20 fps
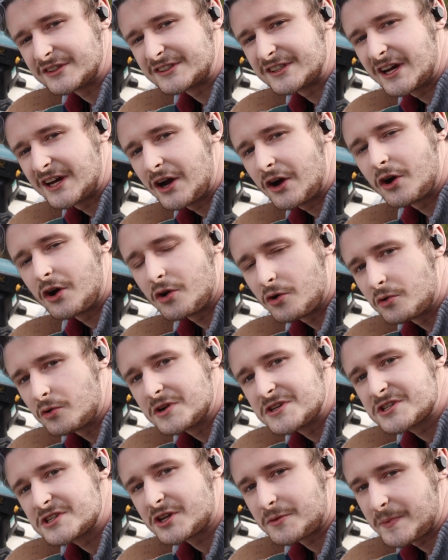as, oh,
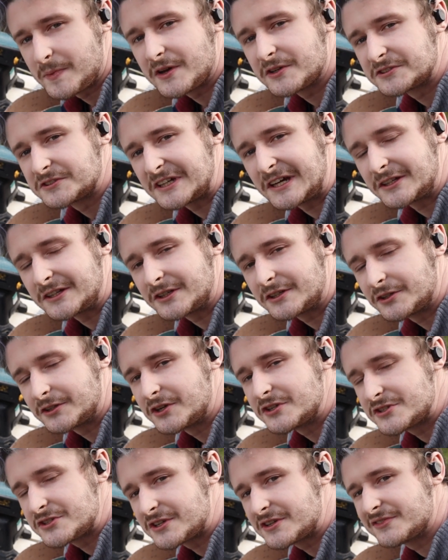he's got a belt sander, now
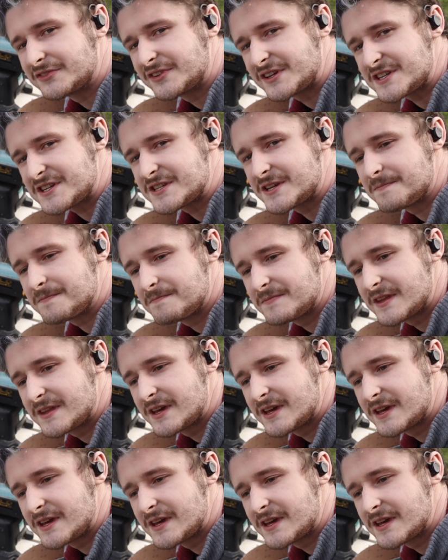he's got to fix it.